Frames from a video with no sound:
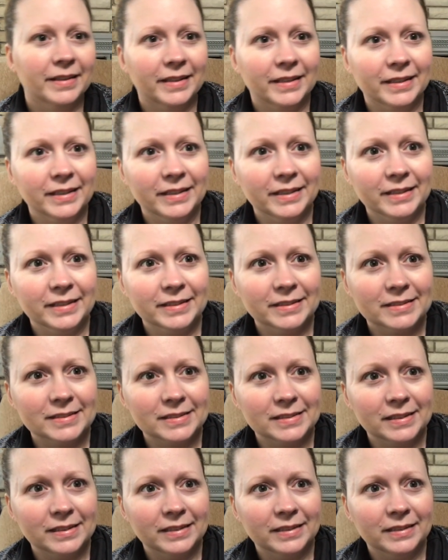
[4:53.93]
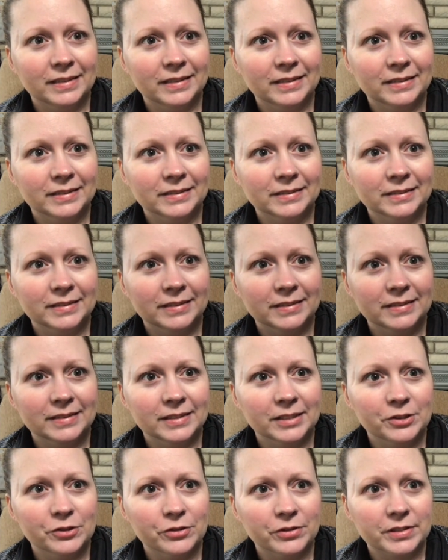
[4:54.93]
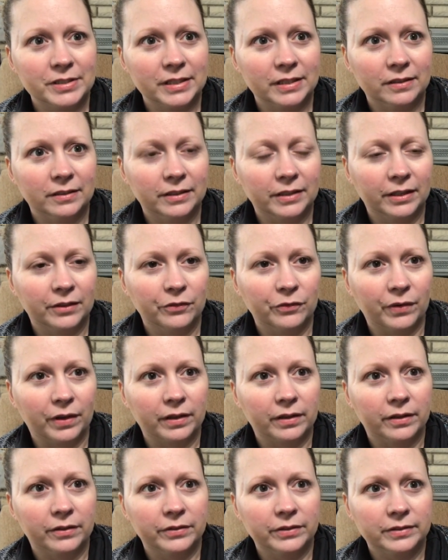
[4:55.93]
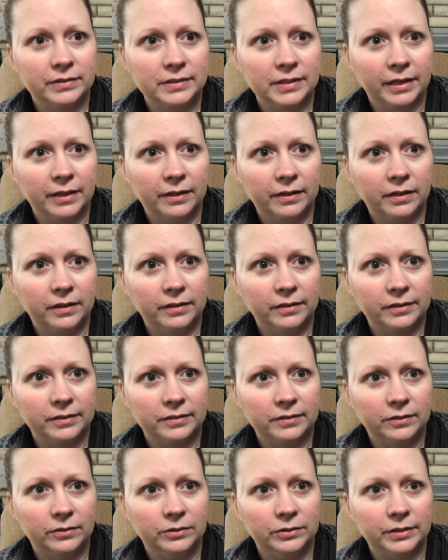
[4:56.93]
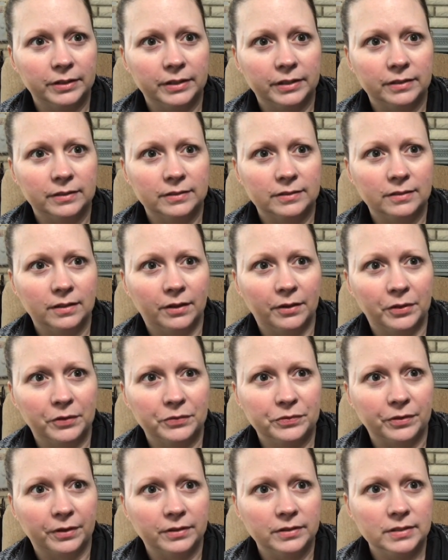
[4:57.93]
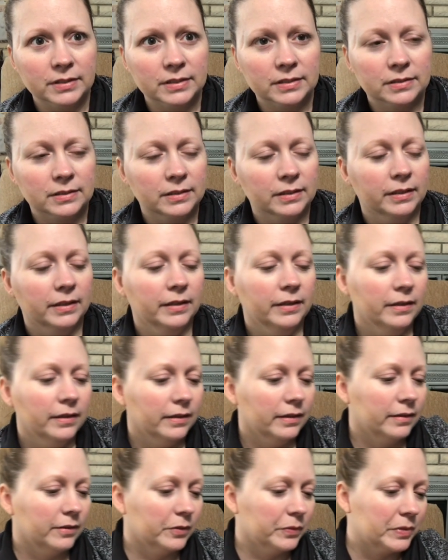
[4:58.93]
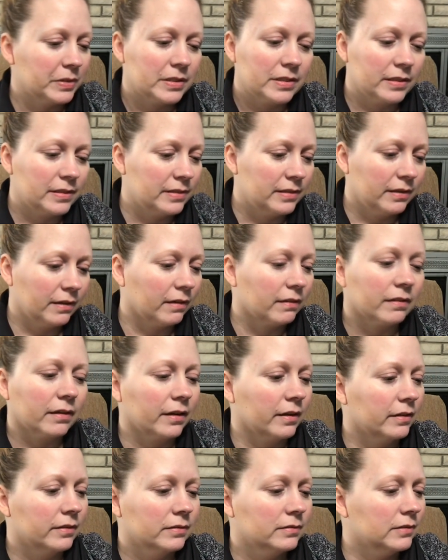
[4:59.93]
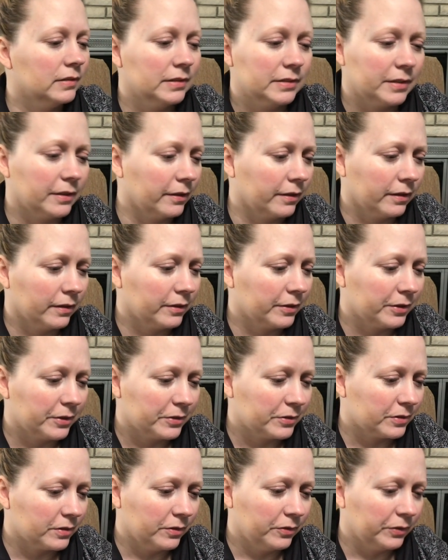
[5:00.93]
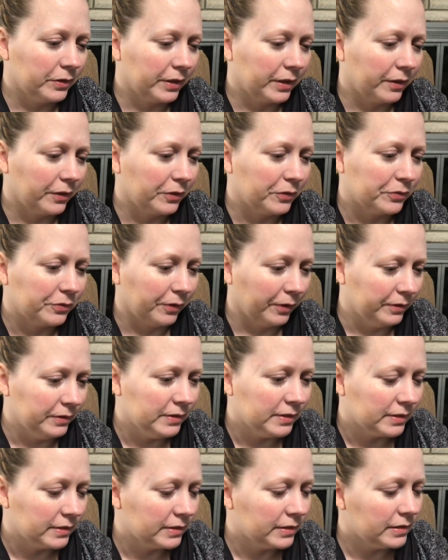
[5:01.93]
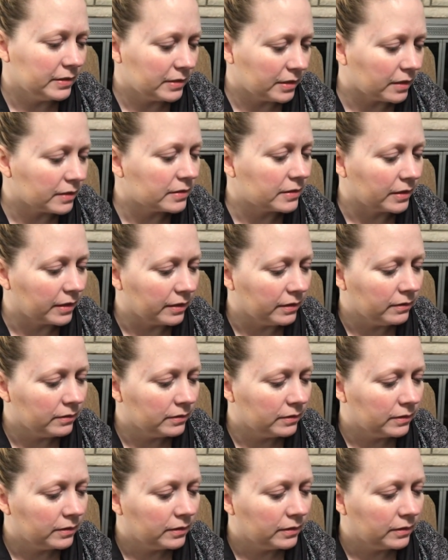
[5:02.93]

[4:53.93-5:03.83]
He's an interesting looking fellow. His hair color only is on the front. And the ones I see online, his hair color is only on the front. He's dusty.